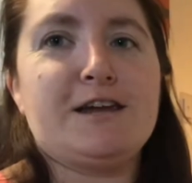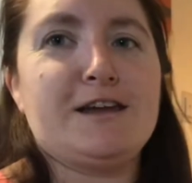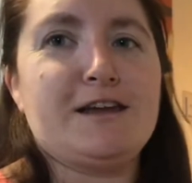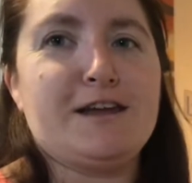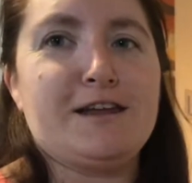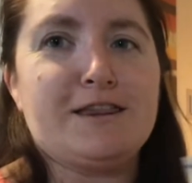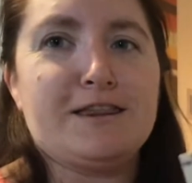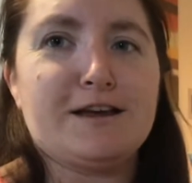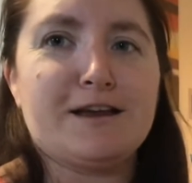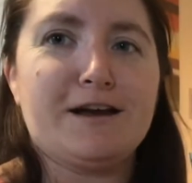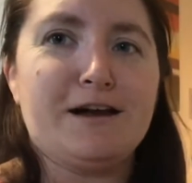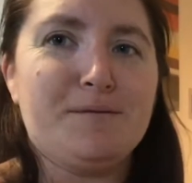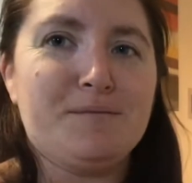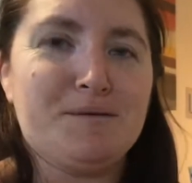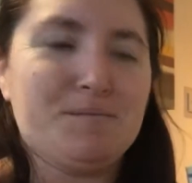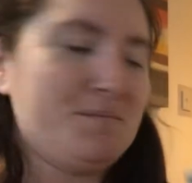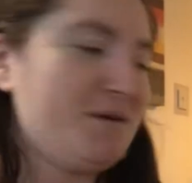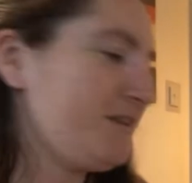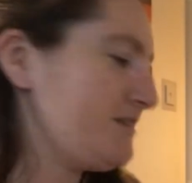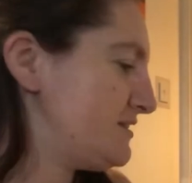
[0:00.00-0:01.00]
the
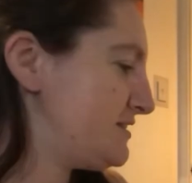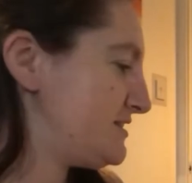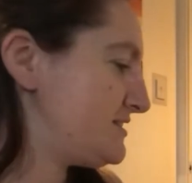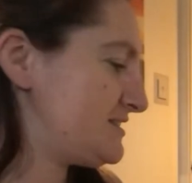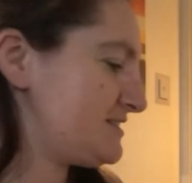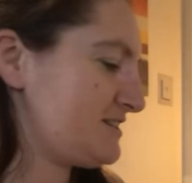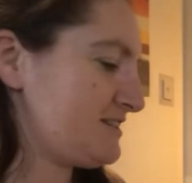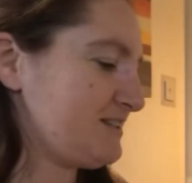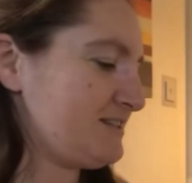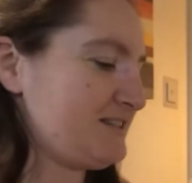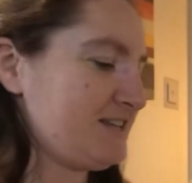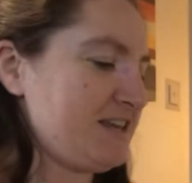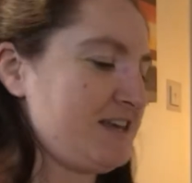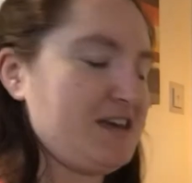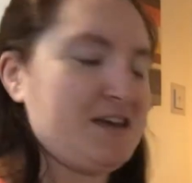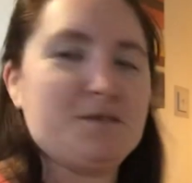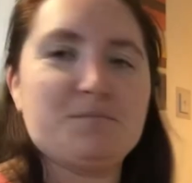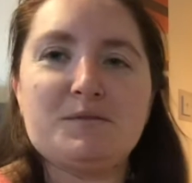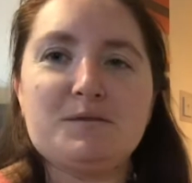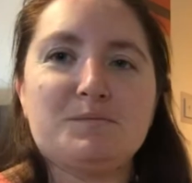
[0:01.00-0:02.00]
coming months to
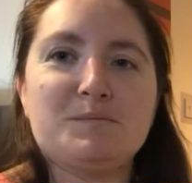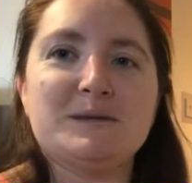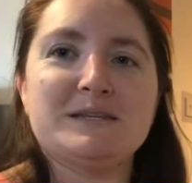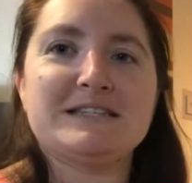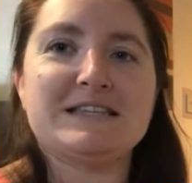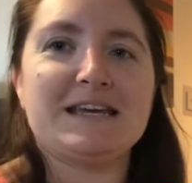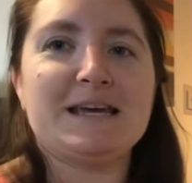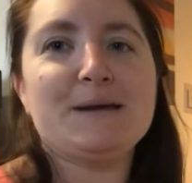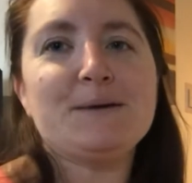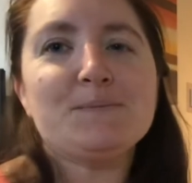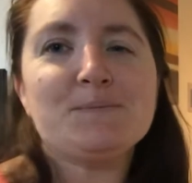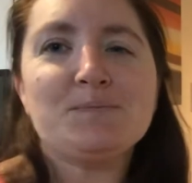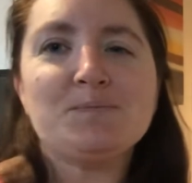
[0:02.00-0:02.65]
keep me busy.